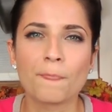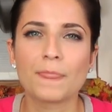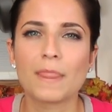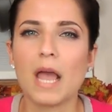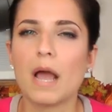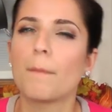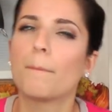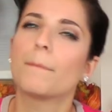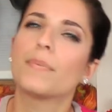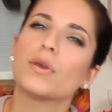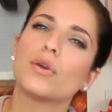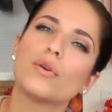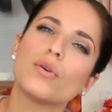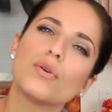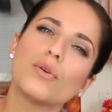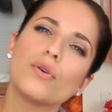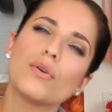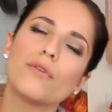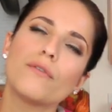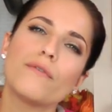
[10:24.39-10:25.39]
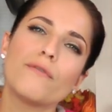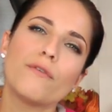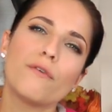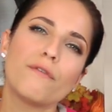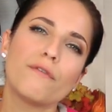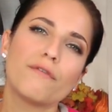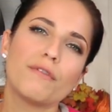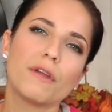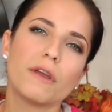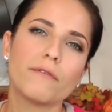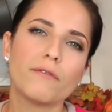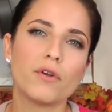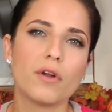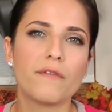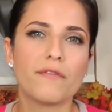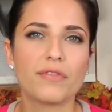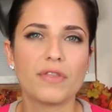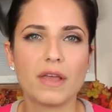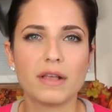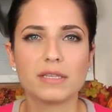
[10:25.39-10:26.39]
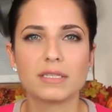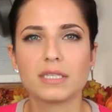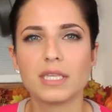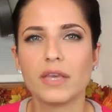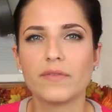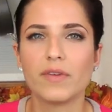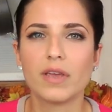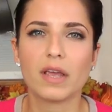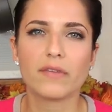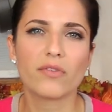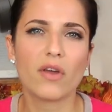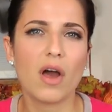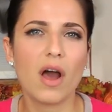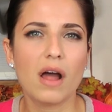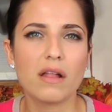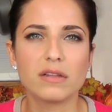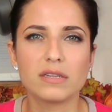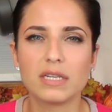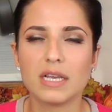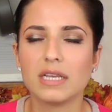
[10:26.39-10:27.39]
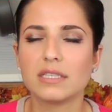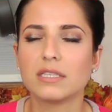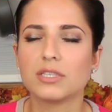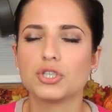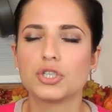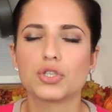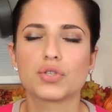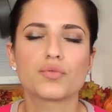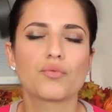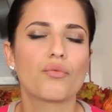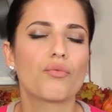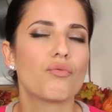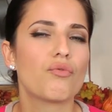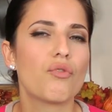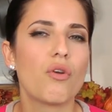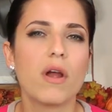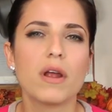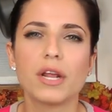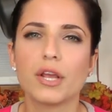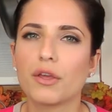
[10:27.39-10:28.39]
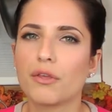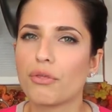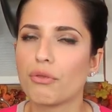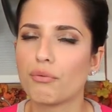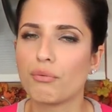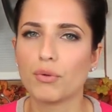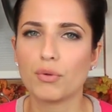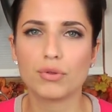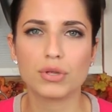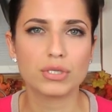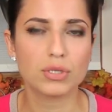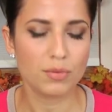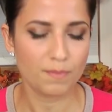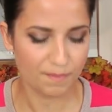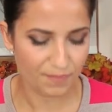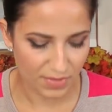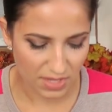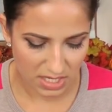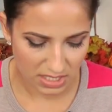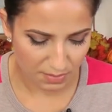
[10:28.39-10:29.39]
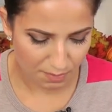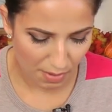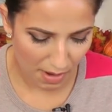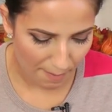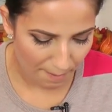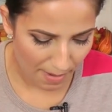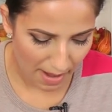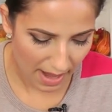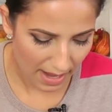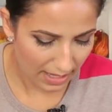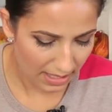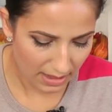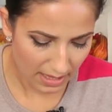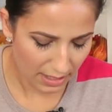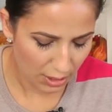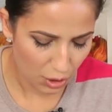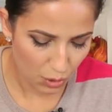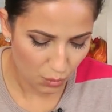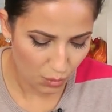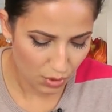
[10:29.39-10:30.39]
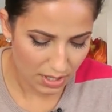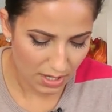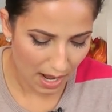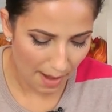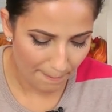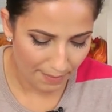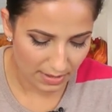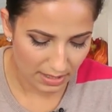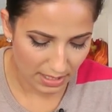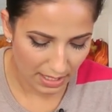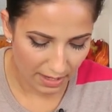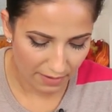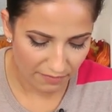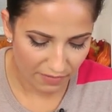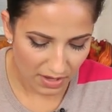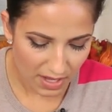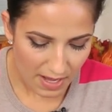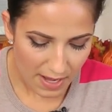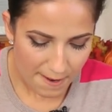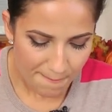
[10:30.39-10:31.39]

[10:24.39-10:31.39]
That beautiful flavor of Thanksgiving and the holidays is just running through this pot pie like you would not believe.